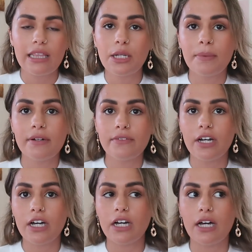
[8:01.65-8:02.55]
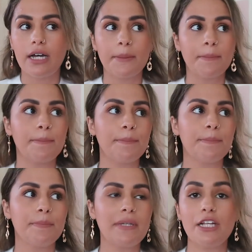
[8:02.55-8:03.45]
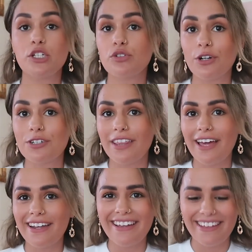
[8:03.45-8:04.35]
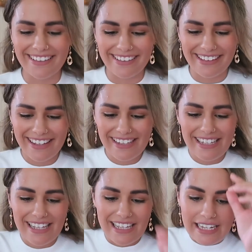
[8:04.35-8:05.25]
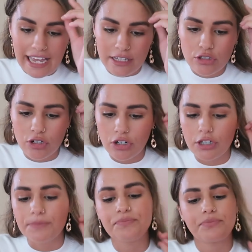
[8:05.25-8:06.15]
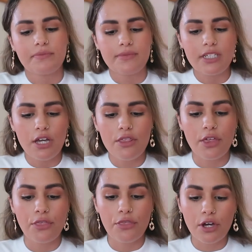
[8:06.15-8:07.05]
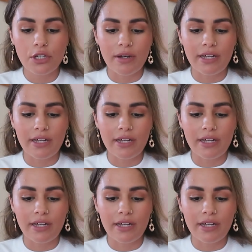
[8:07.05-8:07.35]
little bit of a intro to that. Okay, so the third